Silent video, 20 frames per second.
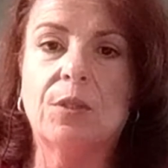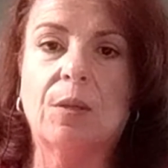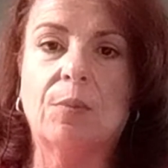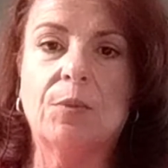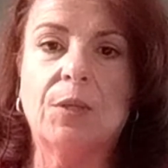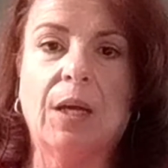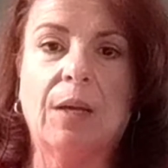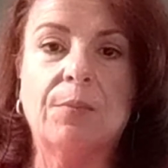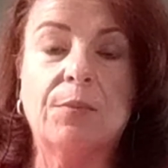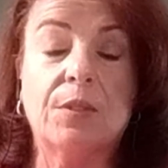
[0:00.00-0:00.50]

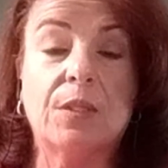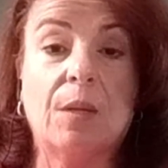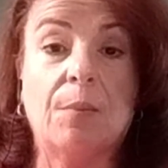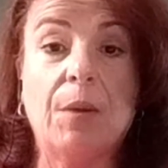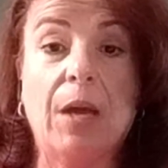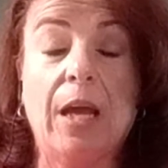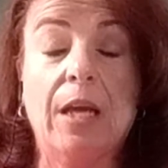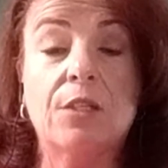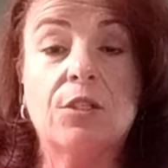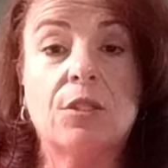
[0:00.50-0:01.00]
Sometimes
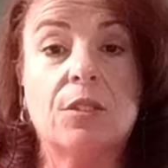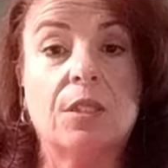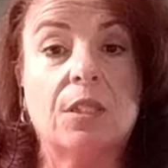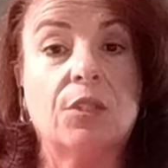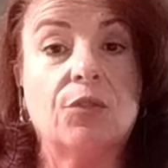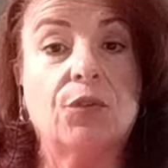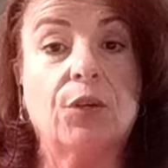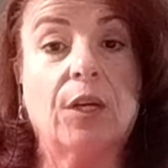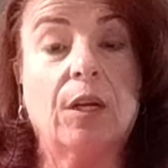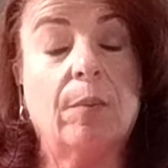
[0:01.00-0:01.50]
some
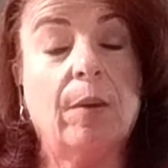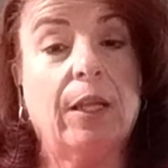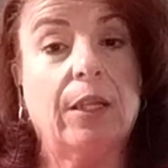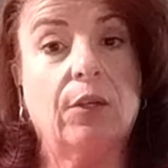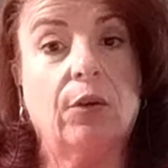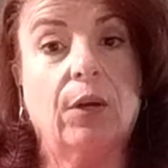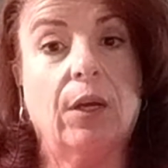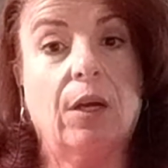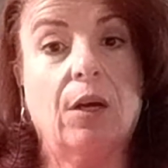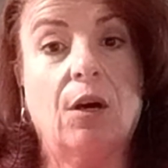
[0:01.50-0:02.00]
agencies forget
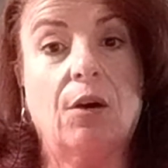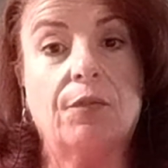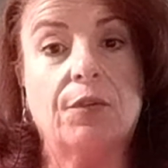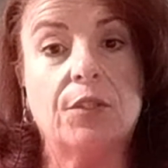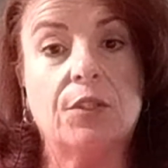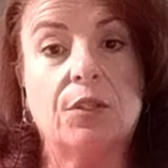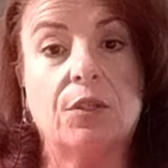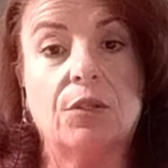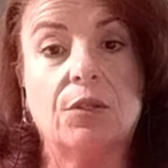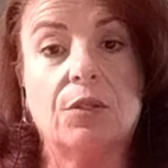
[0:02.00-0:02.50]
about their
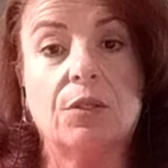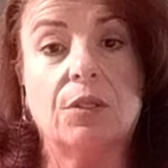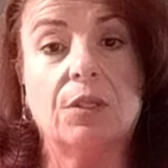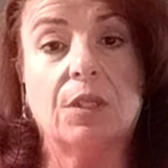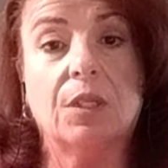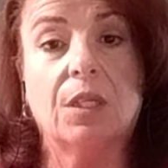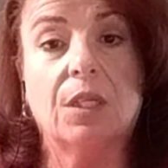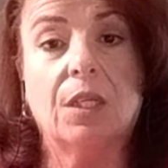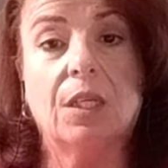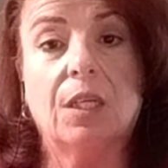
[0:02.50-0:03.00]
officers,
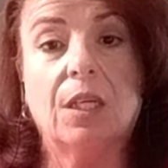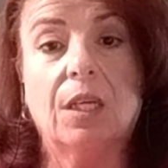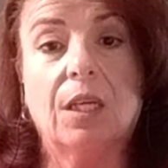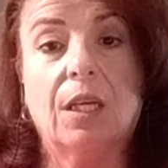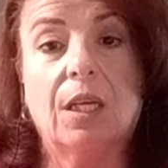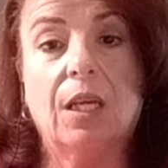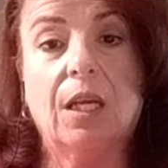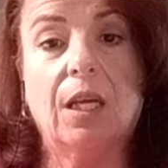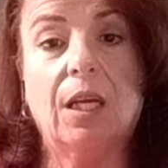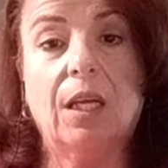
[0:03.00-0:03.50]

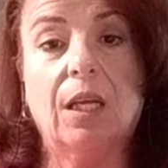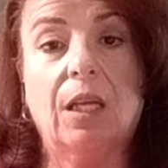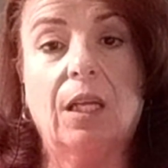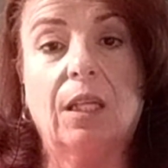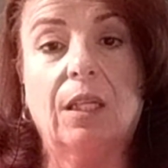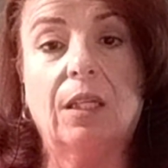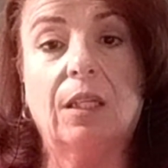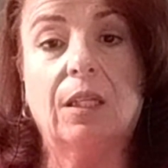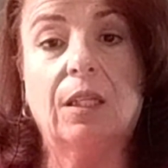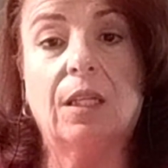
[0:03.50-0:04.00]

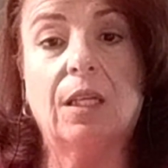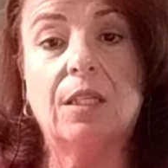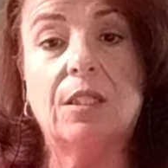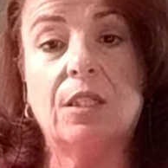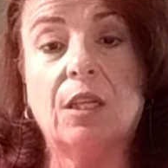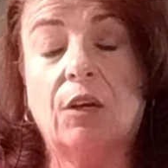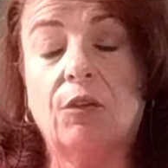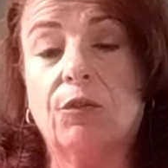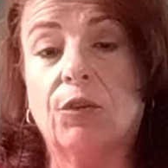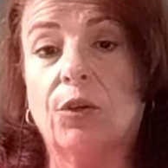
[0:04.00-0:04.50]
and they
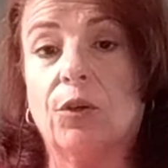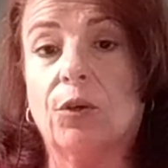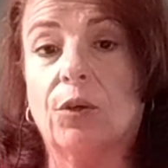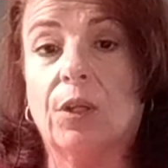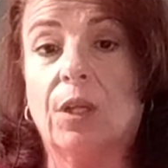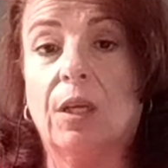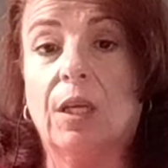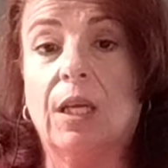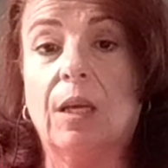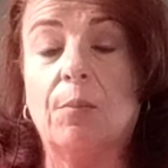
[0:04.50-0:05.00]
suffer
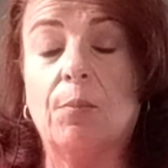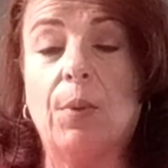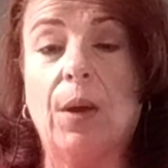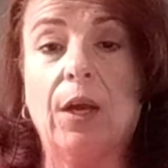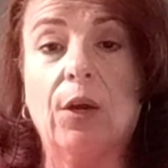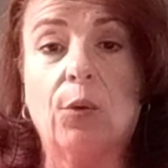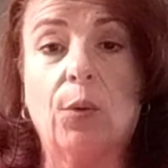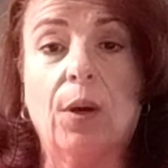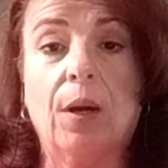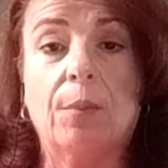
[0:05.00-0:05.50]
or they get
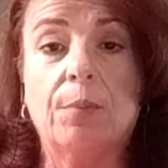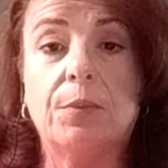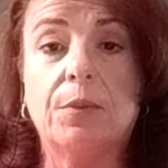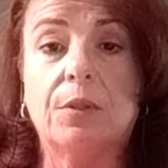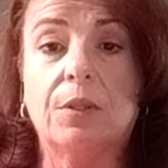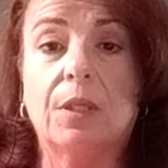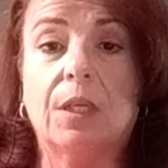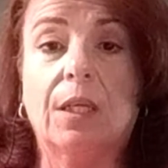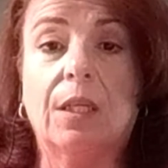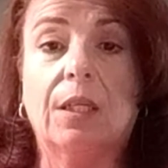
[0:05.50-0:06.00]

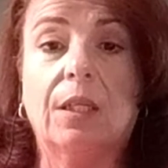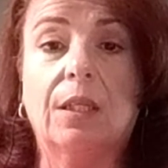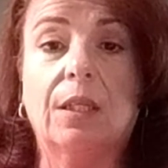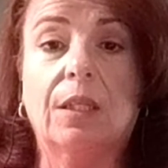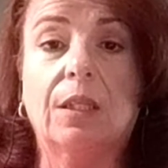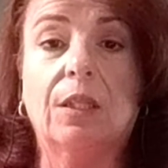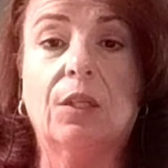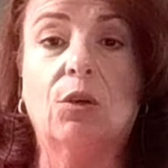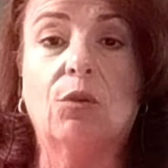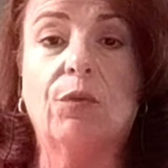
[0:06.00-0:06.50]
bankrupt,
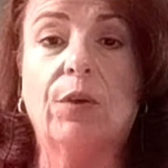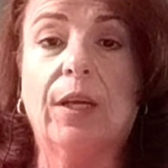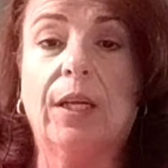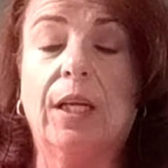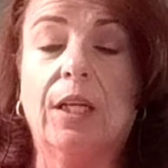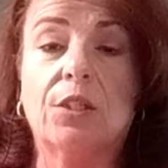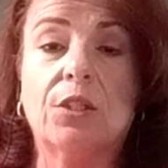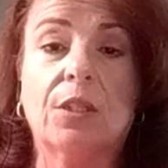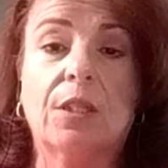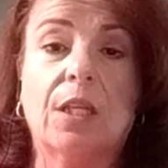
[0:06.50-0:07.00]
and
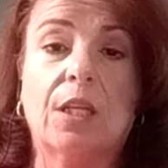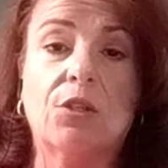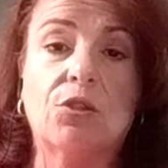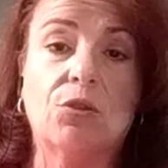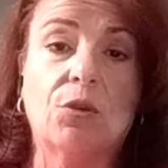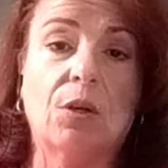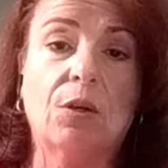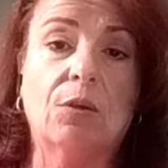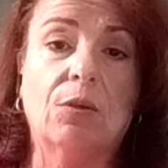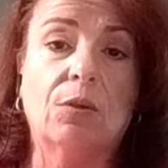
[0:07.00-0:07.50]
financially they
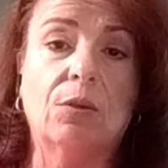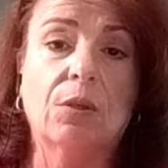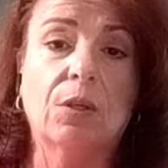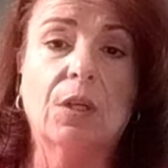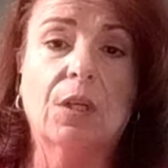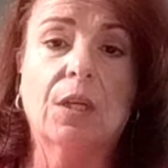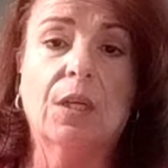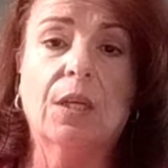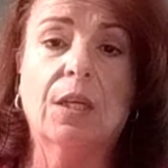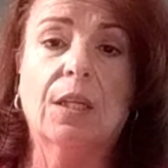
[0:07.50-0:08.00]

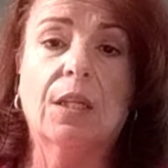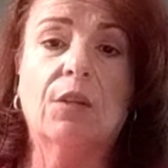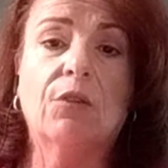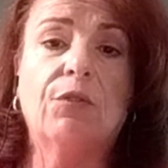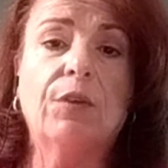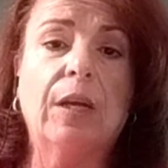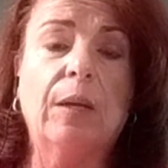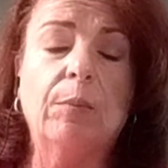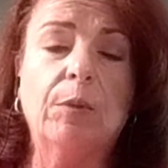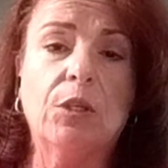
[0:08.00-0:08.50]
struggle.
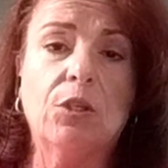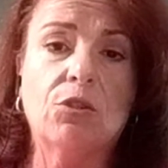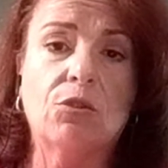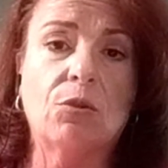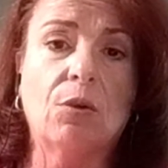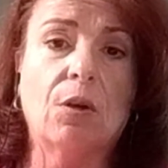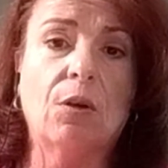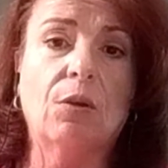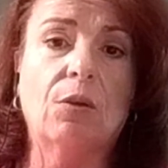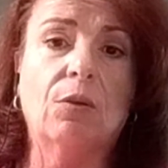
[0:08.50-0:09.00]
The families
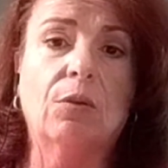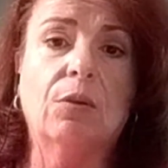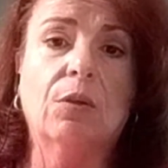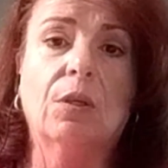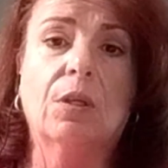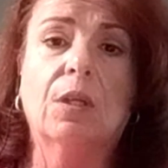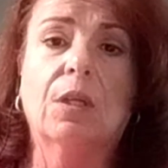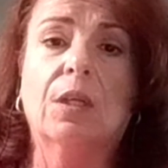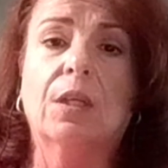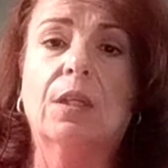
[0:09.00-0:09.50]

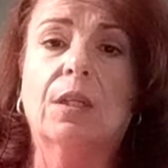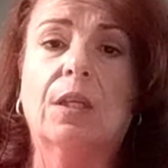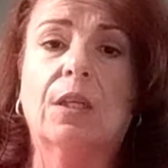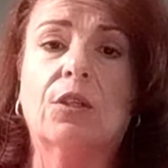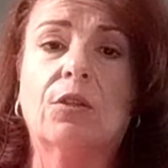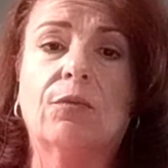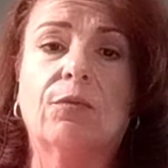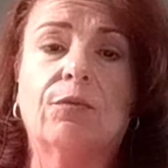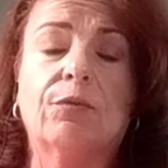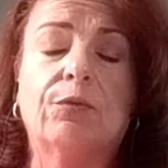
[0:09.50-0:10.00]
struggle.
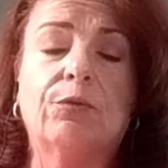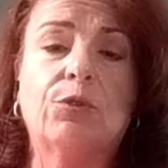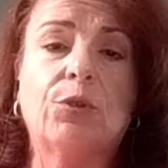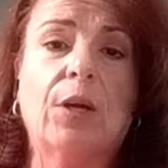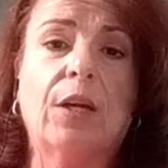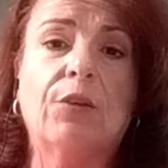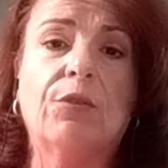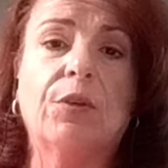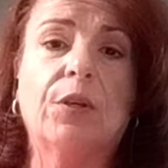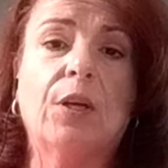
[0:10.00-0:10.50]
They
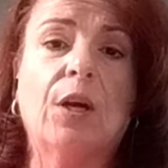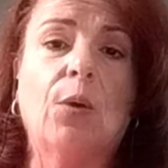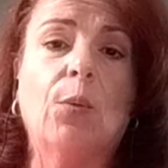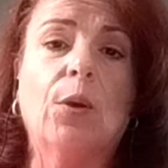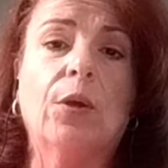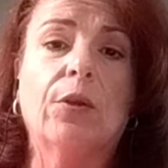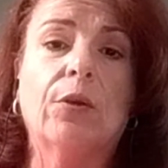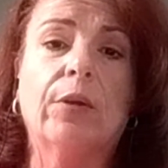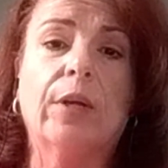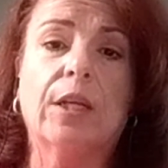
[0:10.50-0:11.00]
try to figure
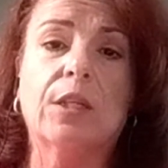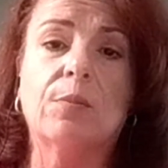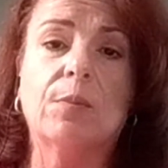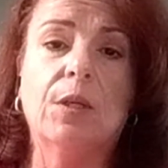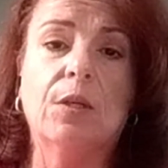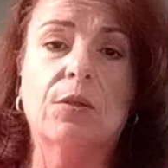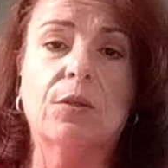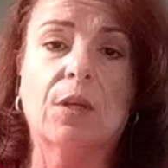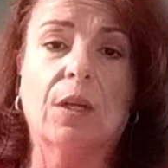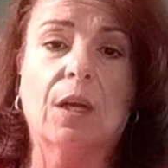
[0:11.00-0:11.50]
out where their next
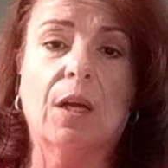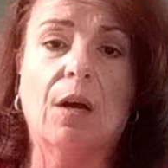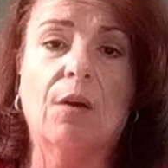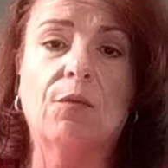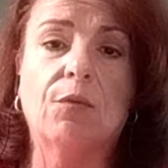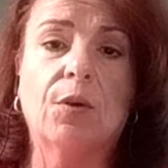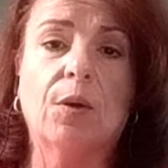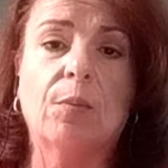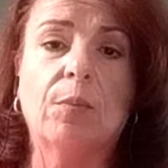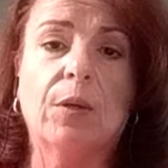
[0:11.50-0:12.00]
meal is going to
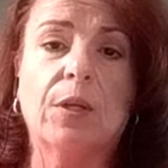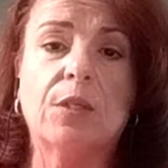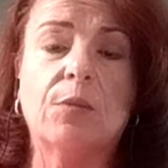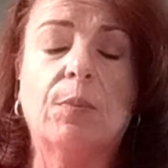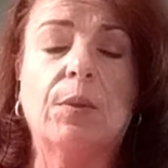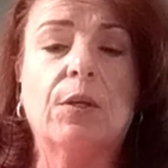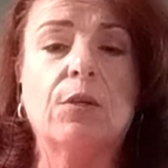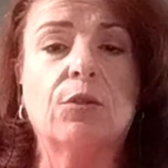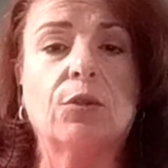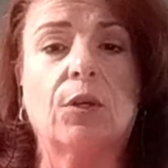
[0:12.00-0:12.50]
come from
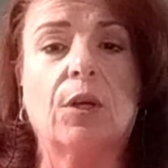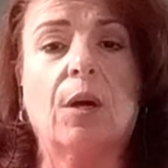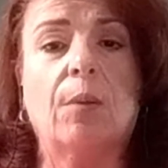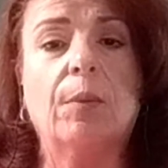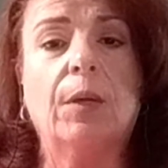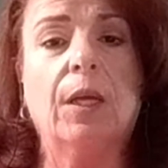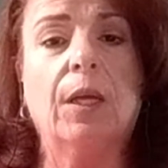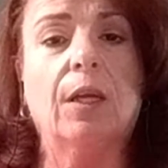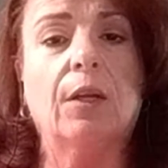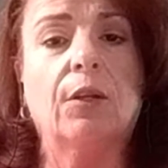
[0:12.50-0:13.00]
because bills are
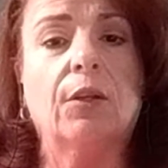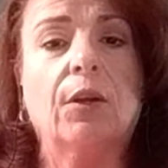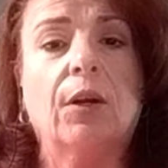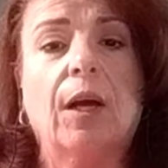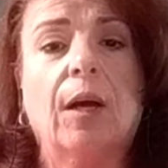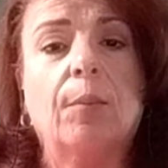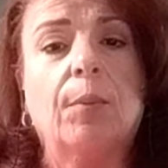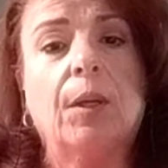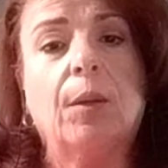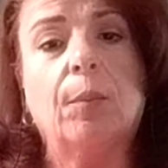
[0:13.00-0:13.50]
coming in and they're
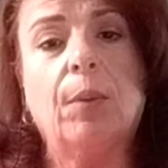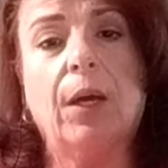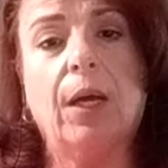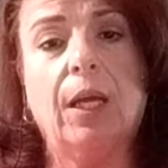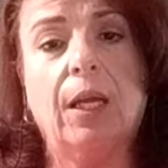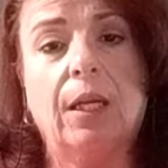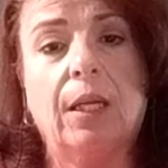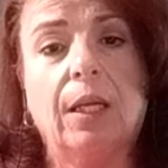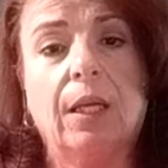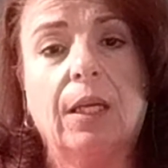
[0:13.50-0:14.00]
not being
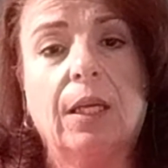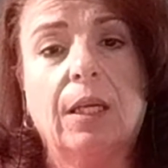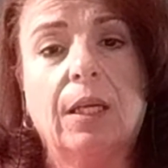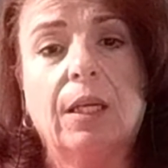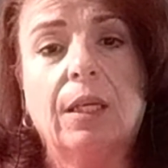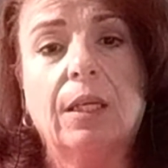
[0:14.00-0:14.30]
paid.